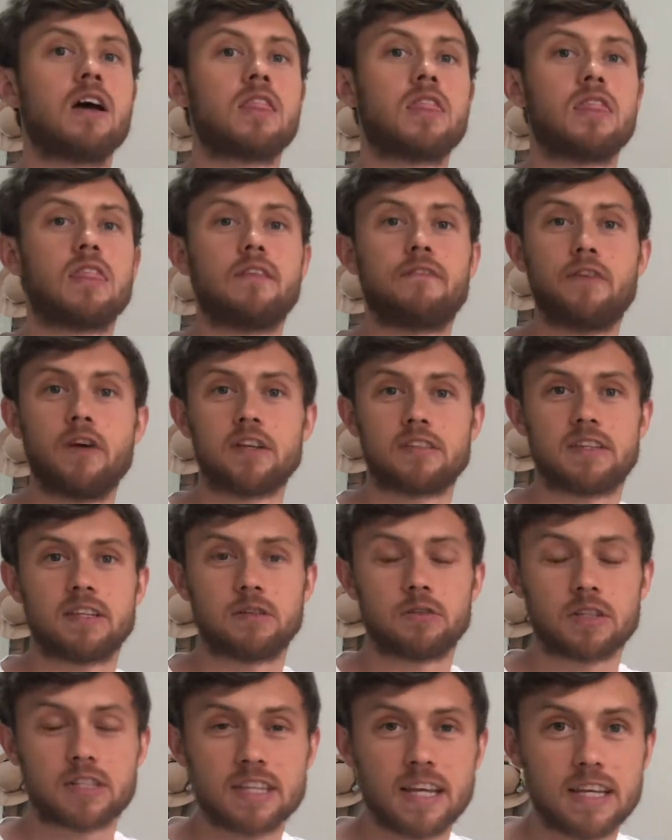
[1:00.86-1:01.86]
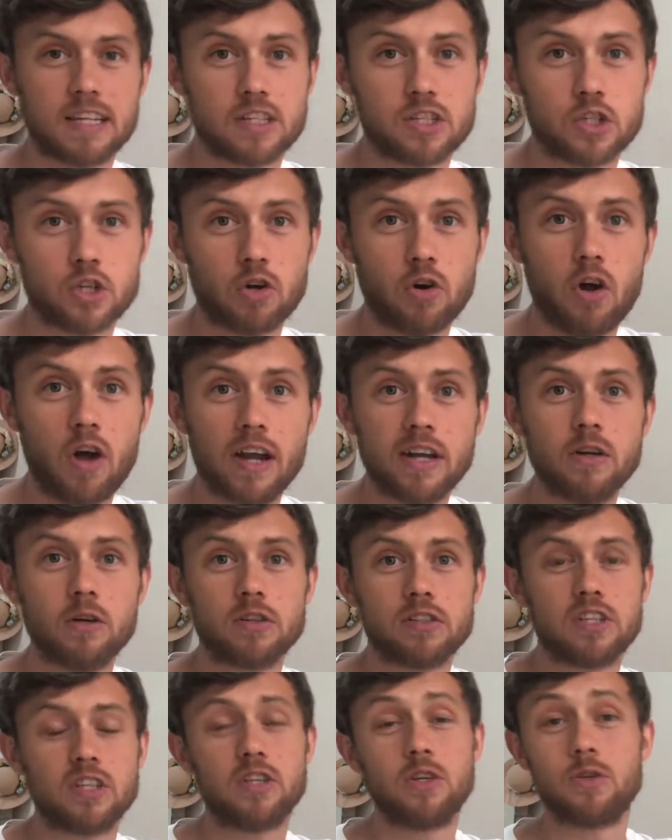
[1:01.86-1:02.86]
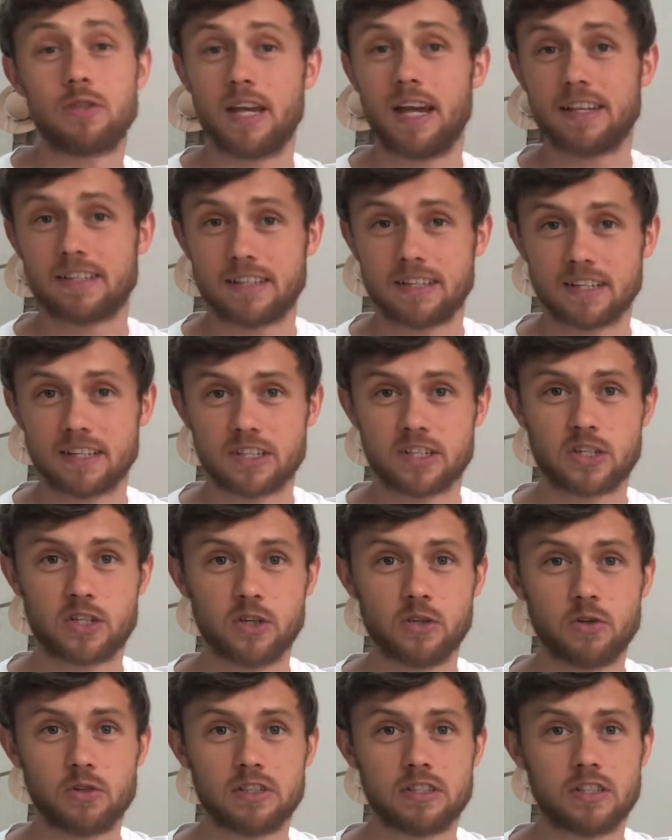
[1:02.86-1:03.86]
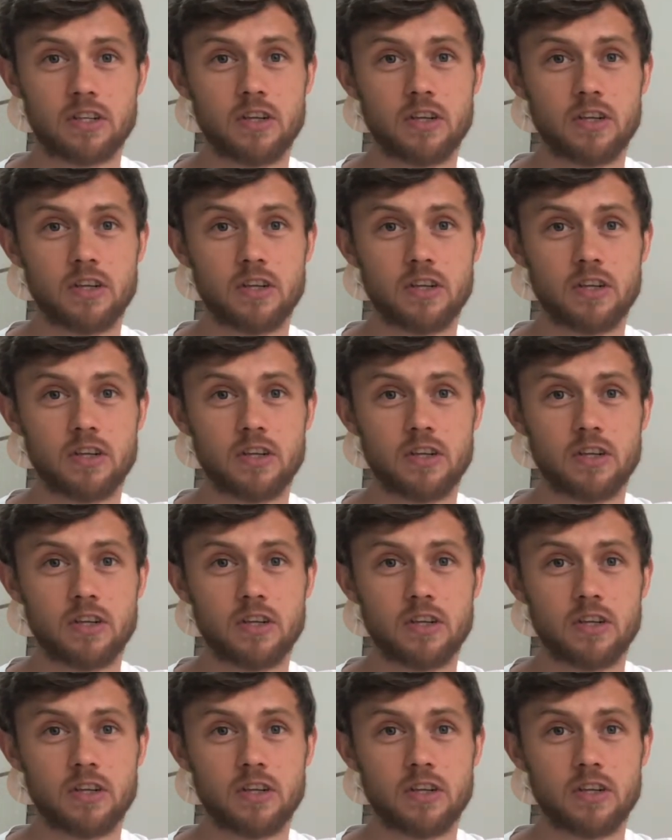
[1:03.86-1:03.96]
The first thing I'll say is try not to use it as an excuse to